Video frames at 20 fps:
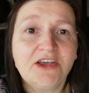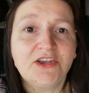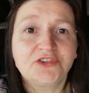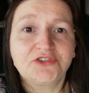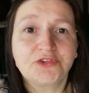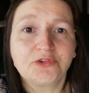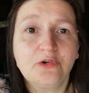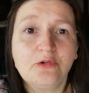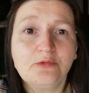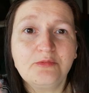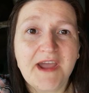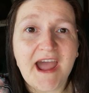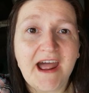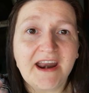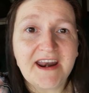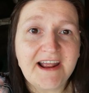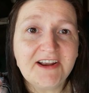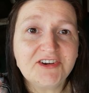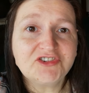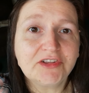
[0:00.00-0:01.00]
So we are
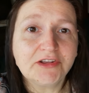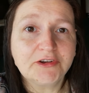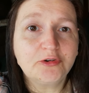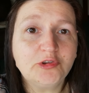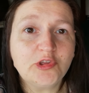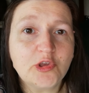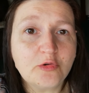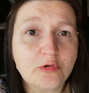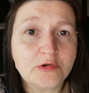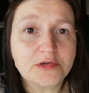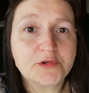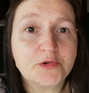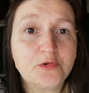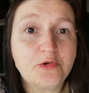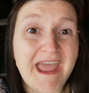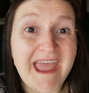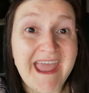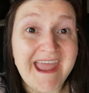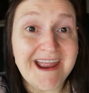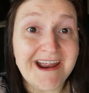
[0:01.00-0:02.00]
actually going to go
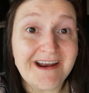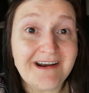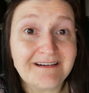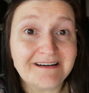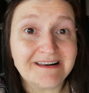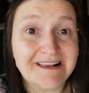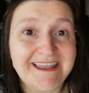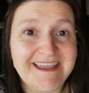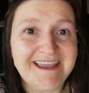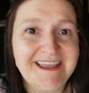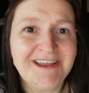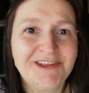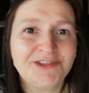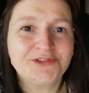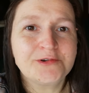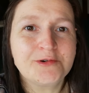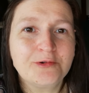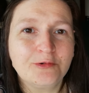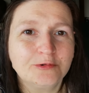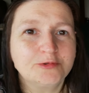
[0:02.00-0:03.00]
through early
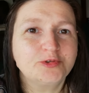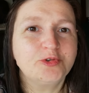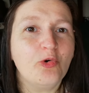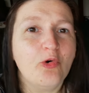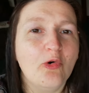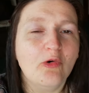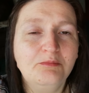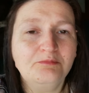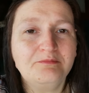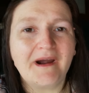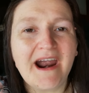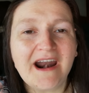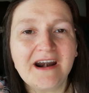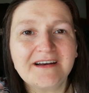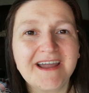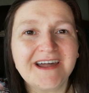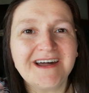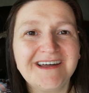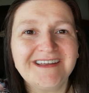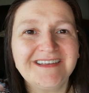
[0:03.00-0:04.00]
to go to Home
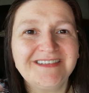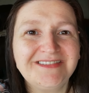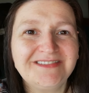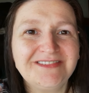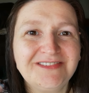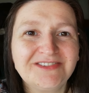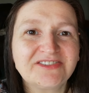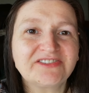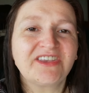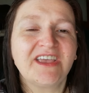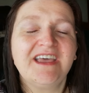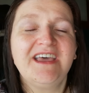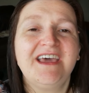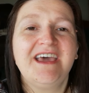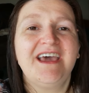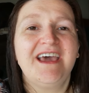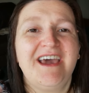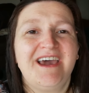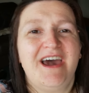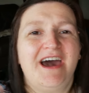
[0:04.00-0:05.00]
Bargains.
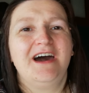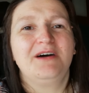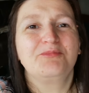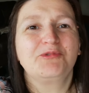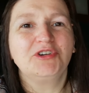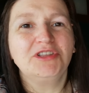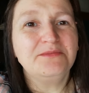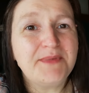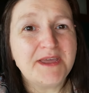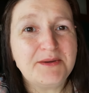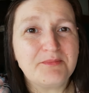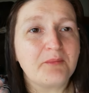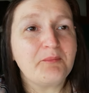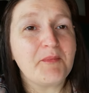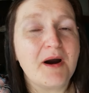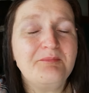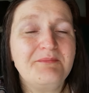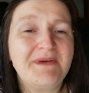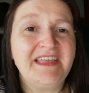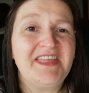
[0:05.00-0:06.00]
I'm going to meet my
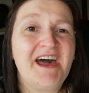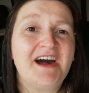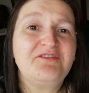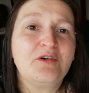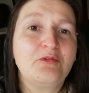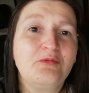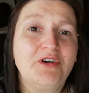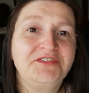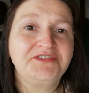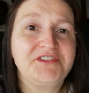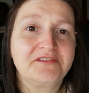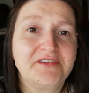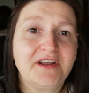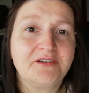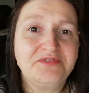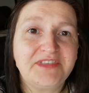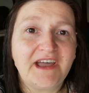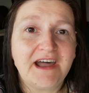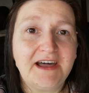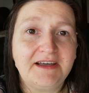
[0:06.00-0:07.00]
mum and have a wander
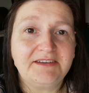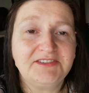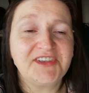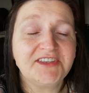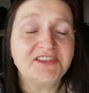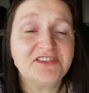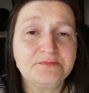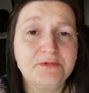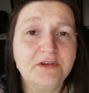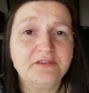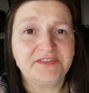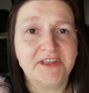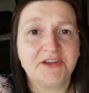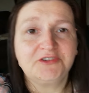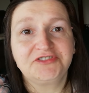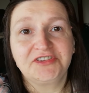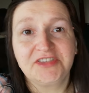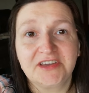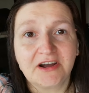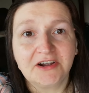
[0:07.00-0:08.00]
around that. Since moving
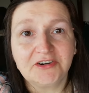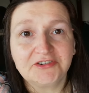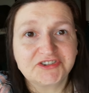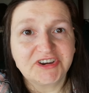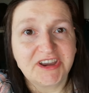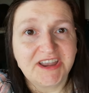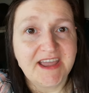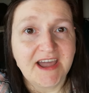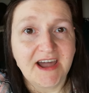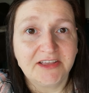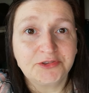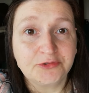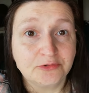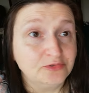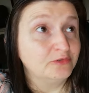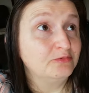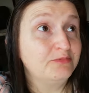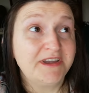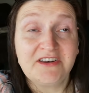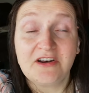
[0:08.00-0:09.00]
out to the country, I
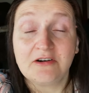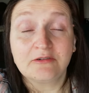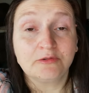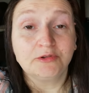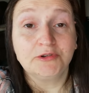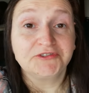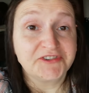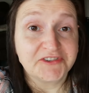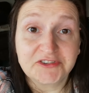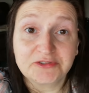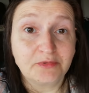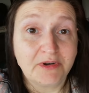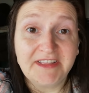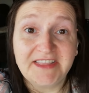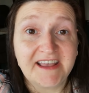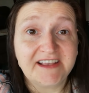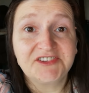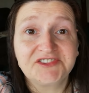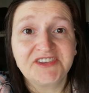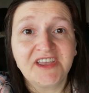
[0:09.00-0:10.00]
don't know where our closest one
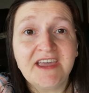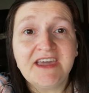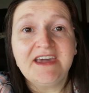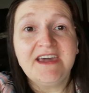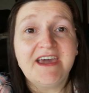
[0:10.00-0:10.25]
is.